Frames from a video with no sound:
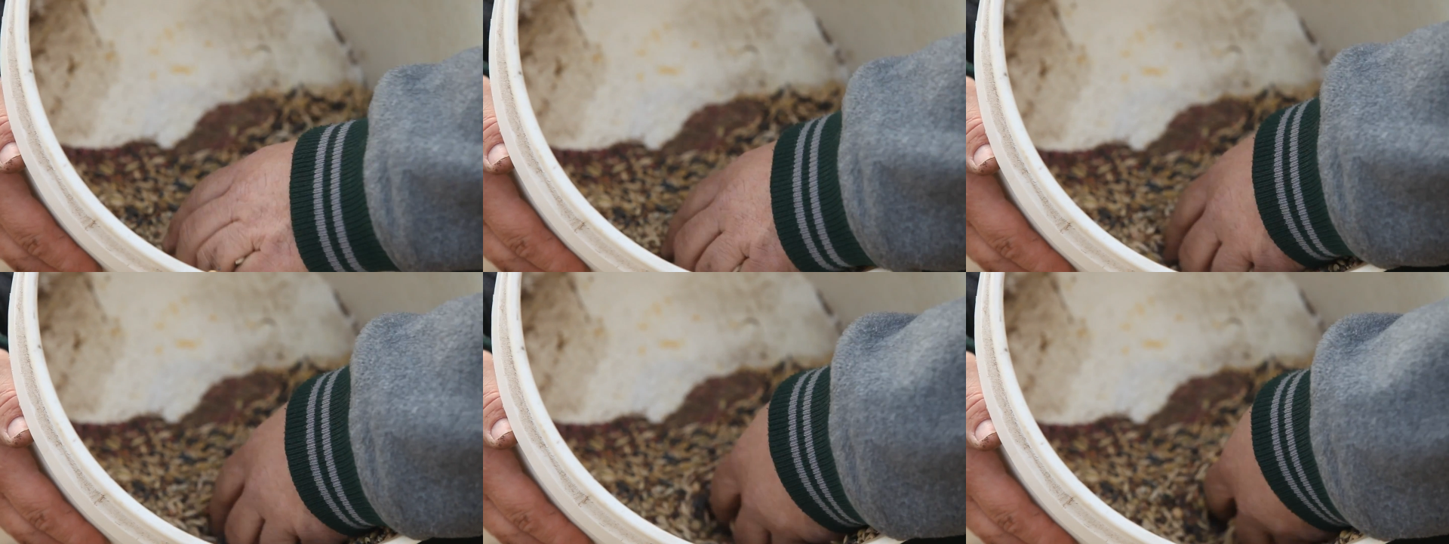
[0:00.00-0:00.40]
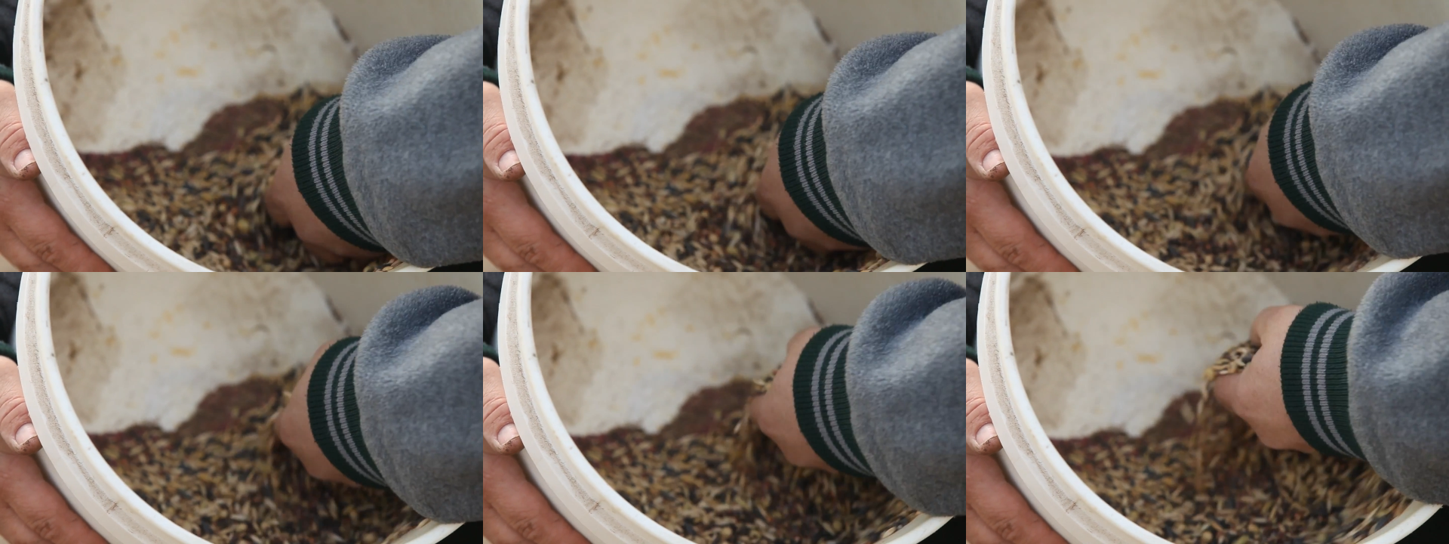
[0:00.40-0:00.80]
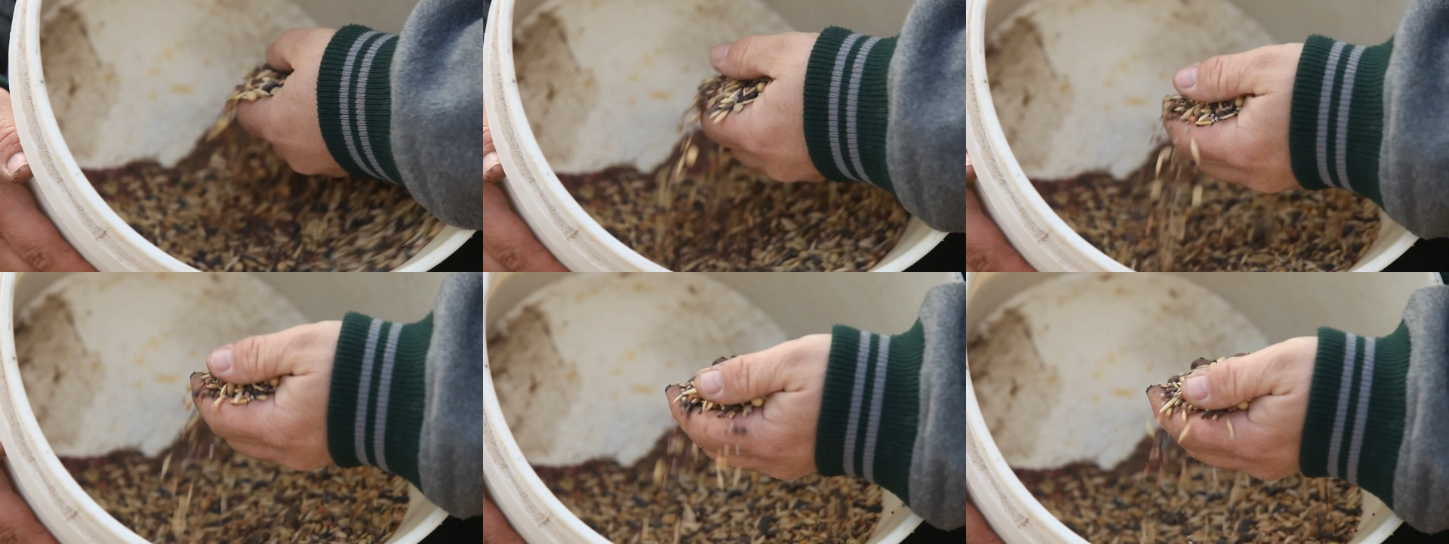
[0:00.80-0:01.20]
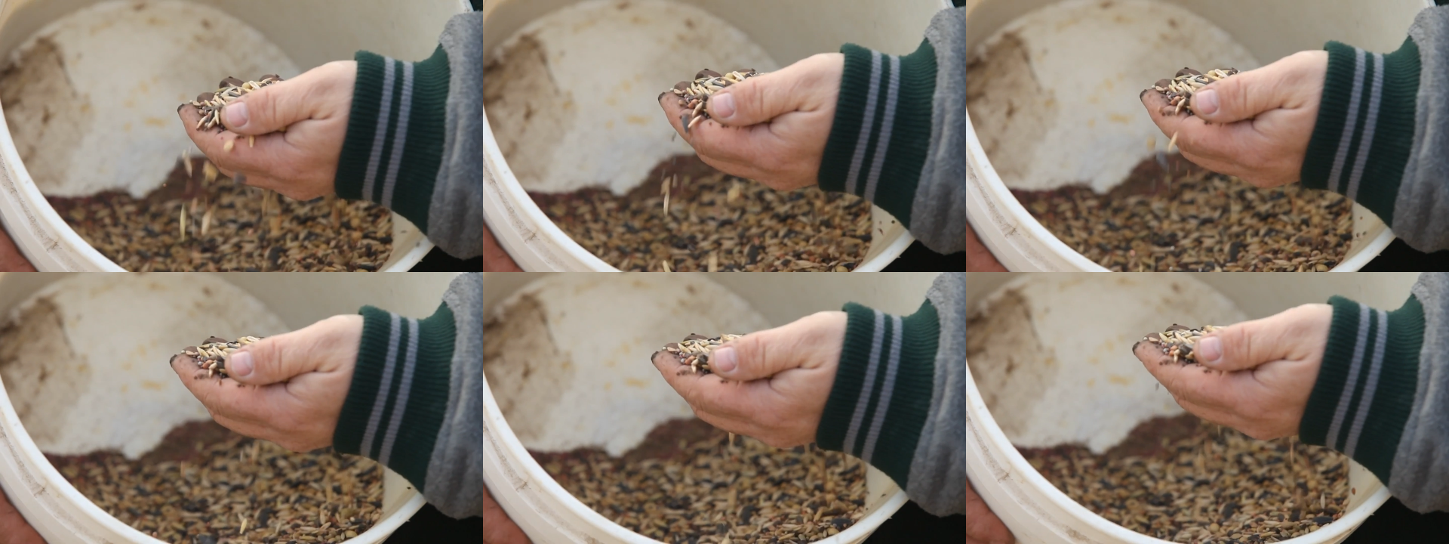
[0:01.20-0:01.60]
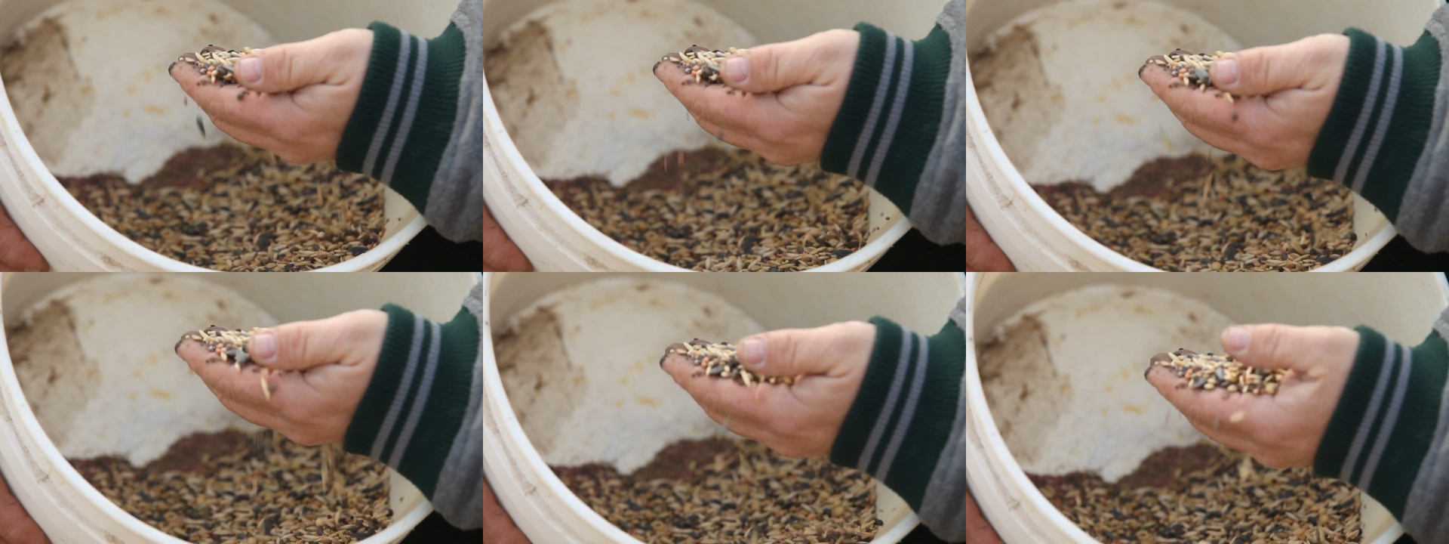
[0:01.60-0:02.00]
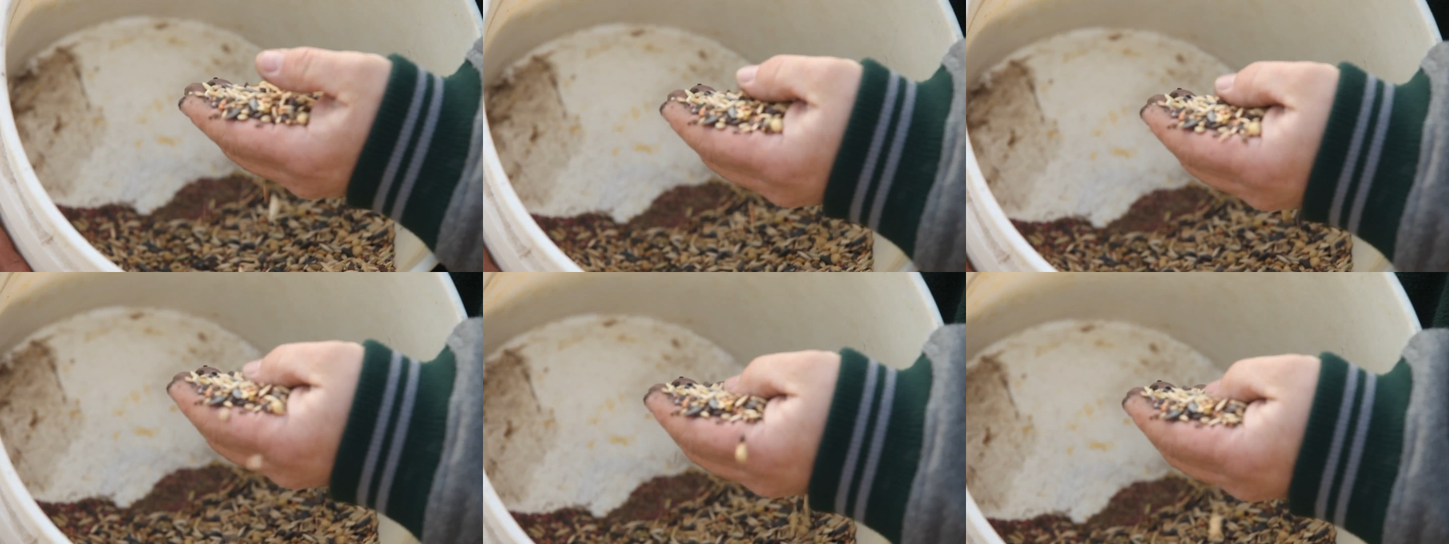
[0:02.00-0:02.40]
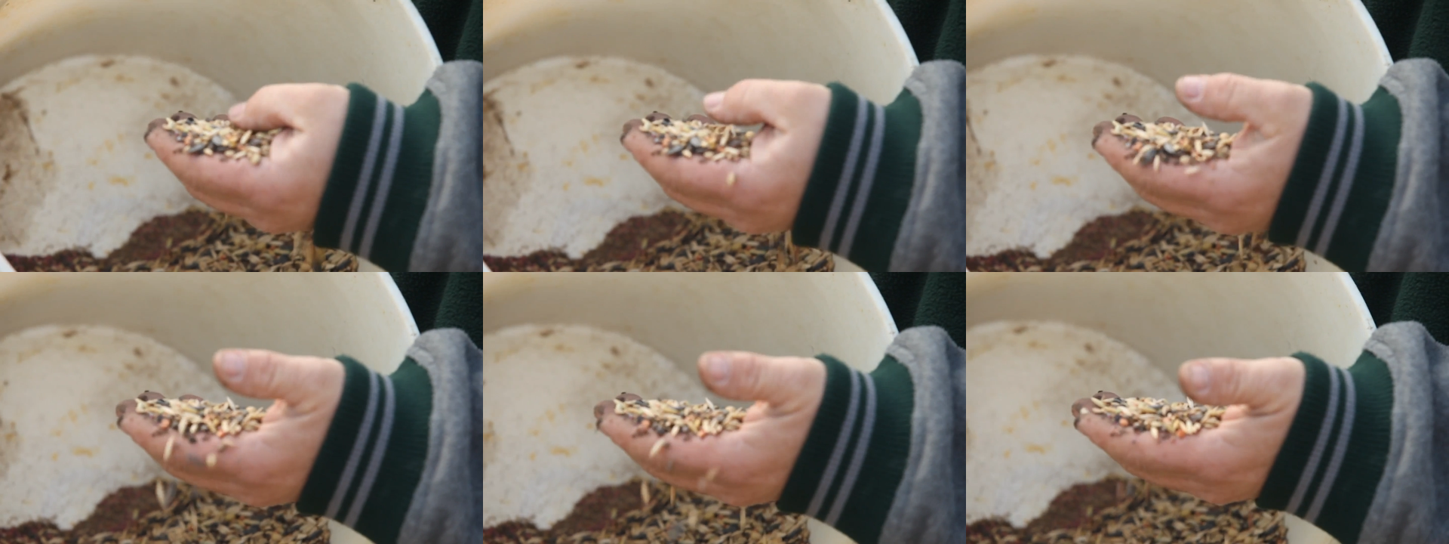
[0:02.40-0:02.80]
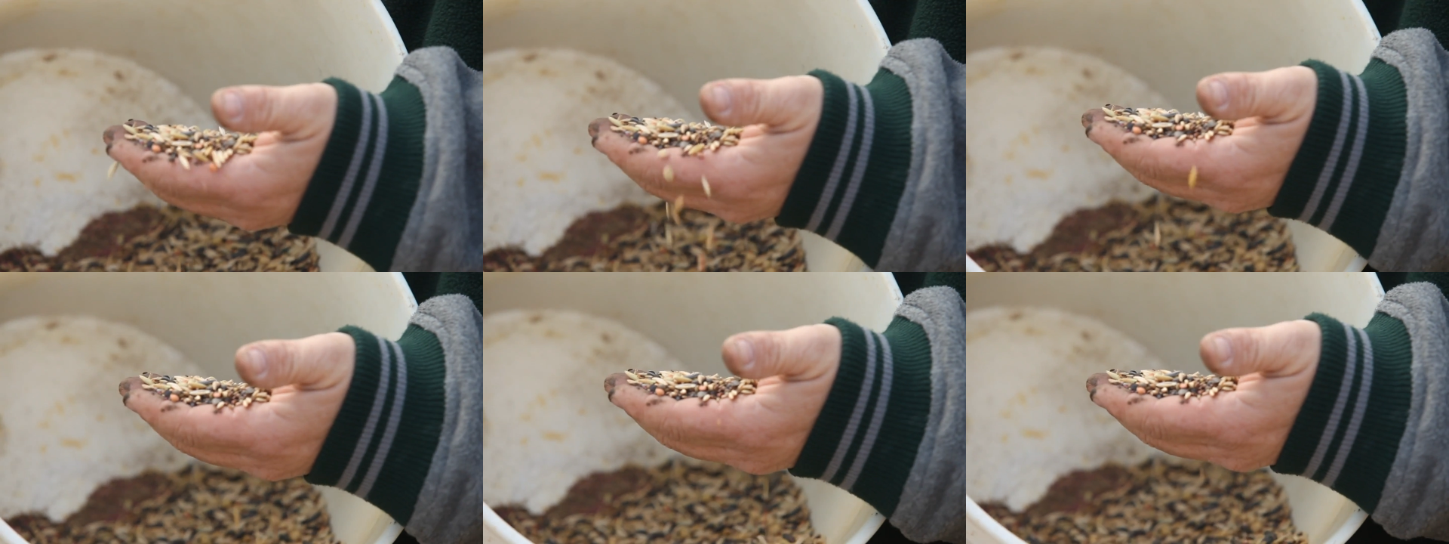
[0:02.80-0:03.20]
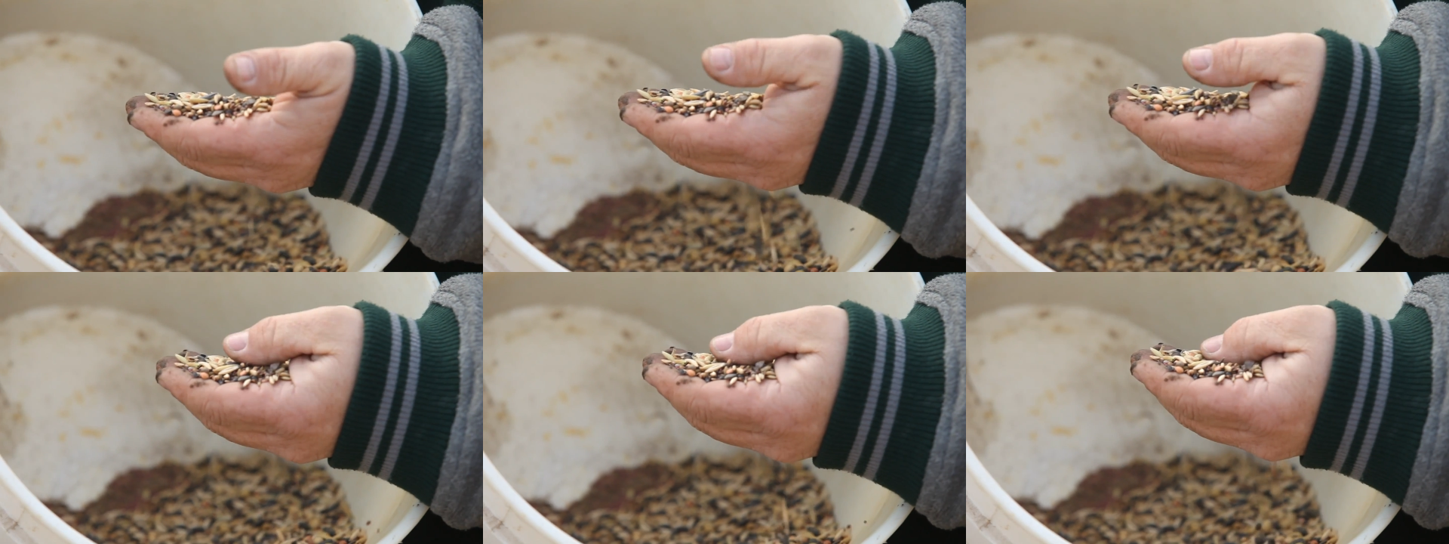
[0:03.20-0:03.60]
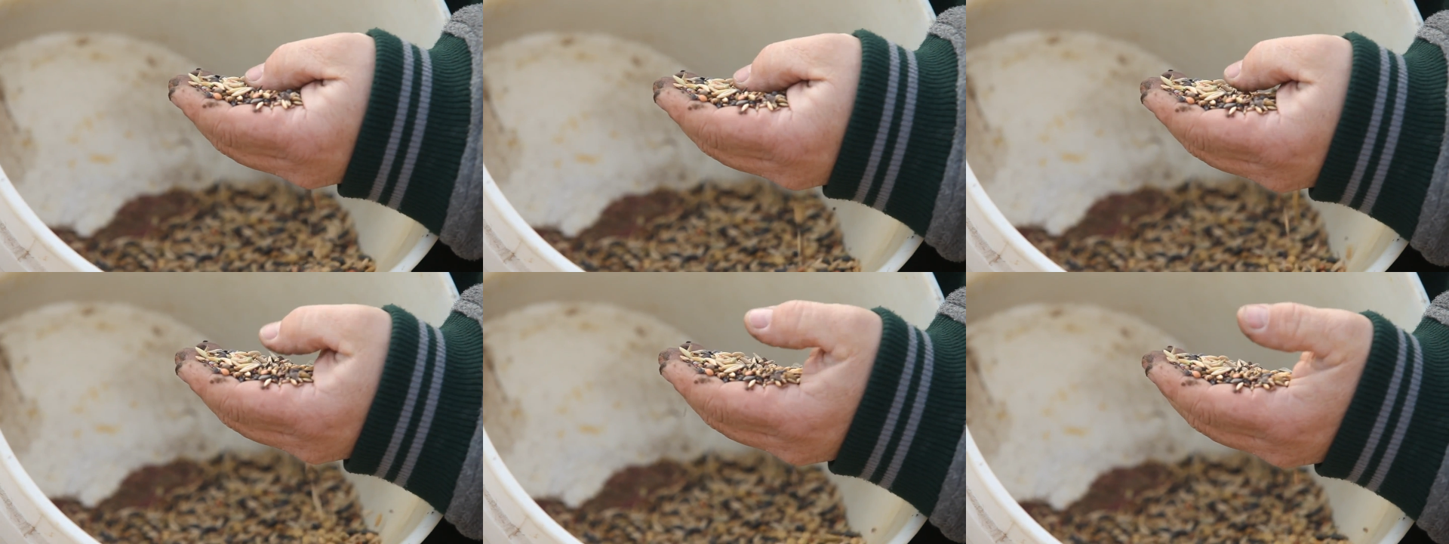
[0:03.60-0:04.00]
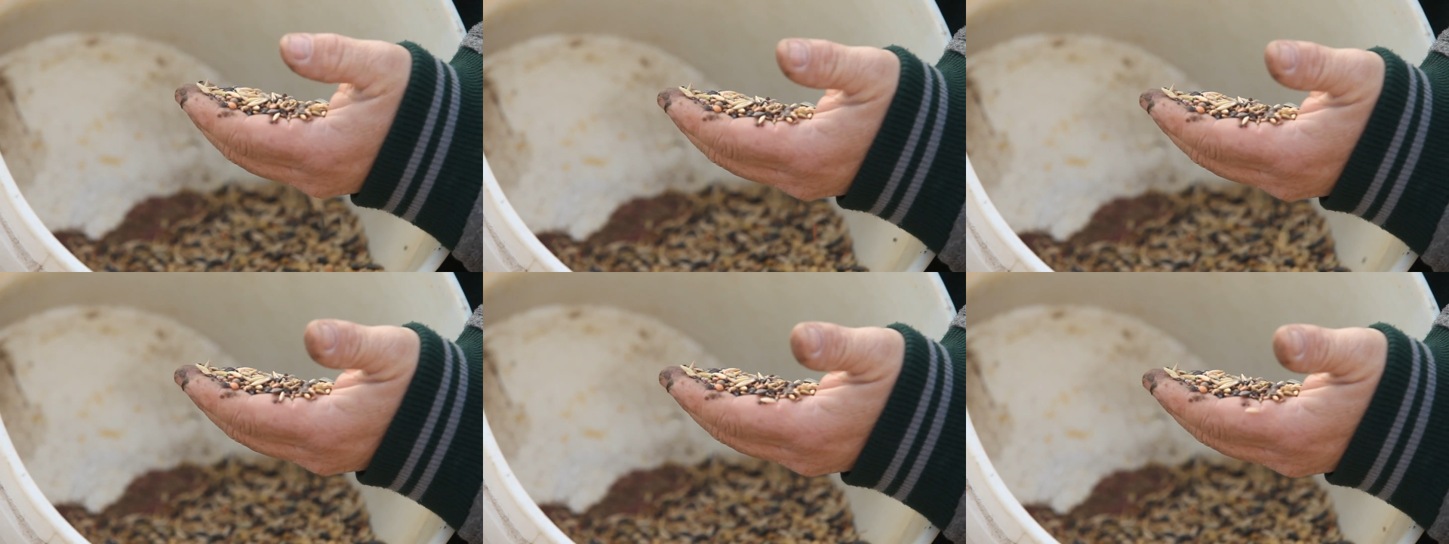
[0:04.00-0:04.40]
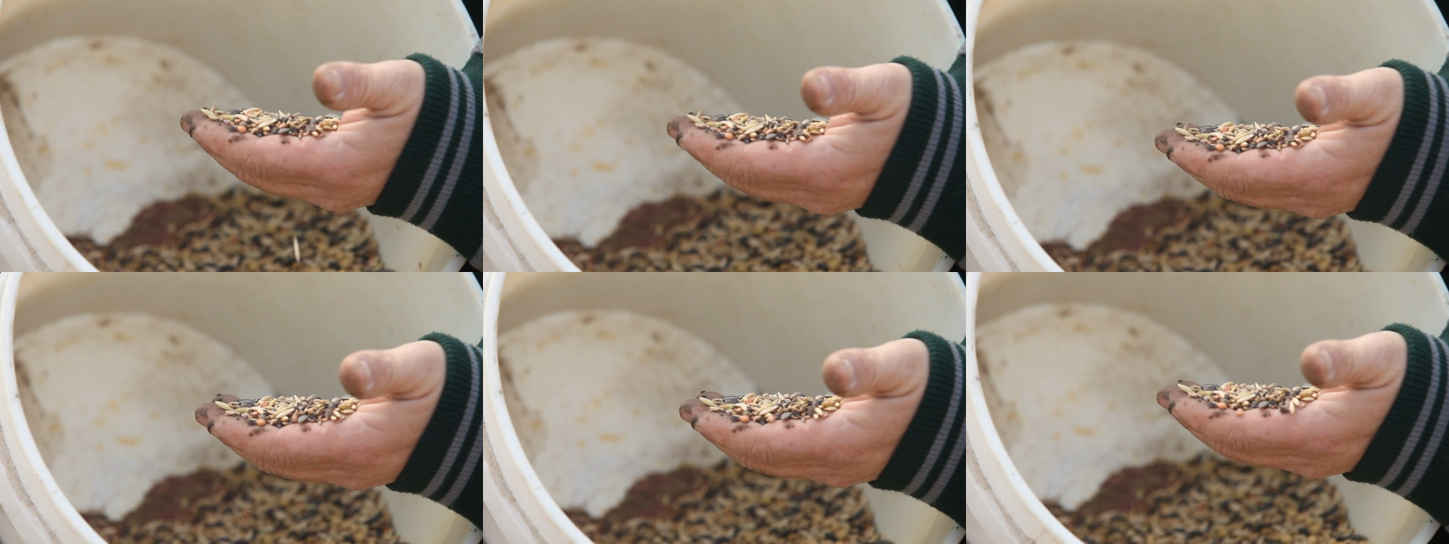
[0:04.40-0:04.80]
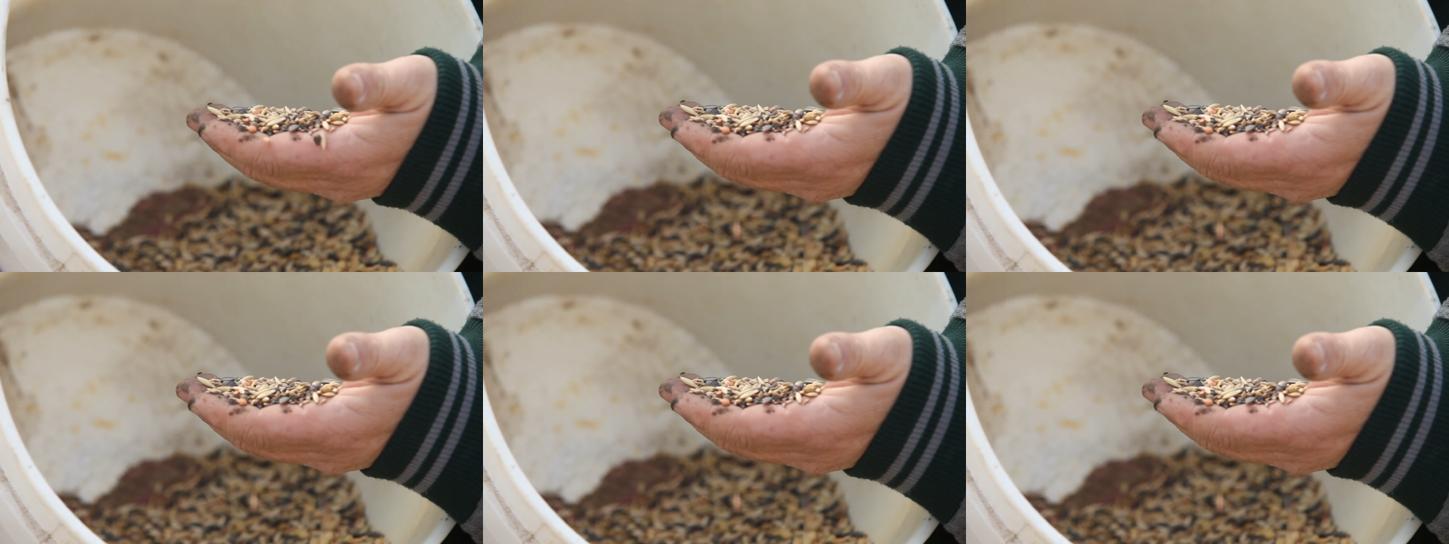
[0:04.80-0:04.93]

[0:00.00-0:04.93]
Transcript: [unreadable: no face in view]